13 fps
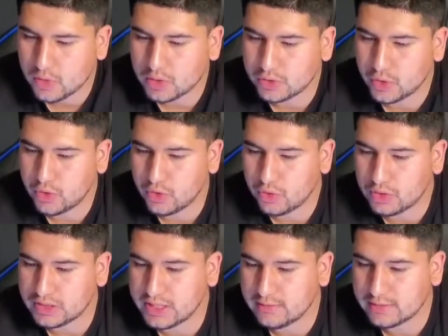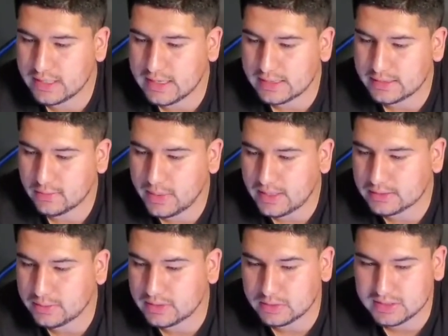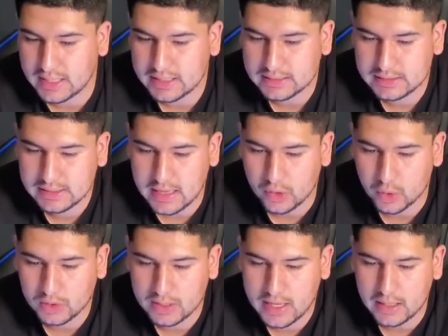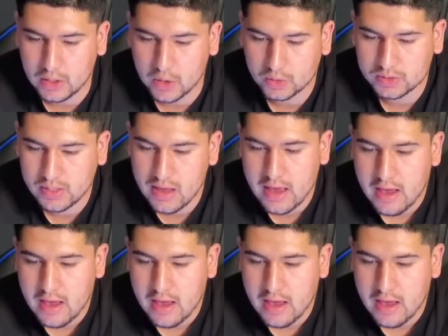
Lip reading: control achieves an ideal balance between silence and cooling at loads